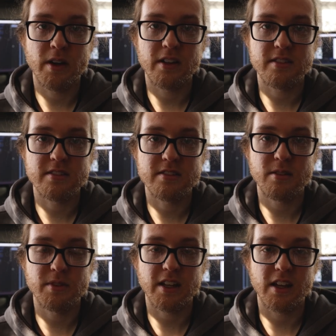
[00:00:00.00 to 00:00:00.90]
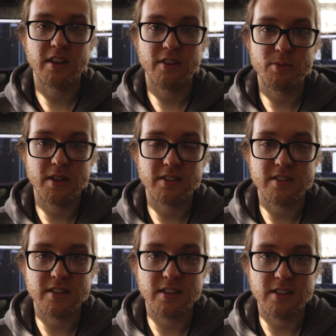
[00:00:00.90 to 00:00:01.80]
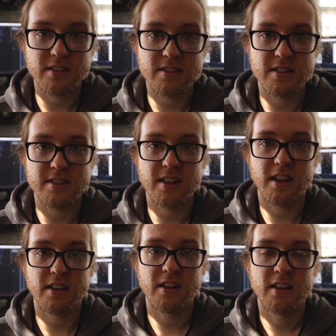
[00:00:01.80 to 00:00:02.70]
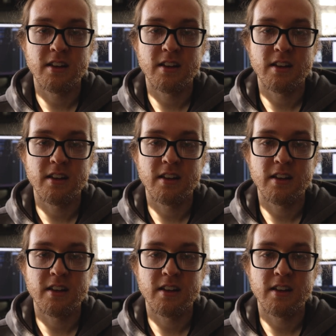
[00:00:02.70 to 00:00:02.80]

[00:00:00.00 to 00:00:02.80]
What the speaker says: but something I love about this lens is that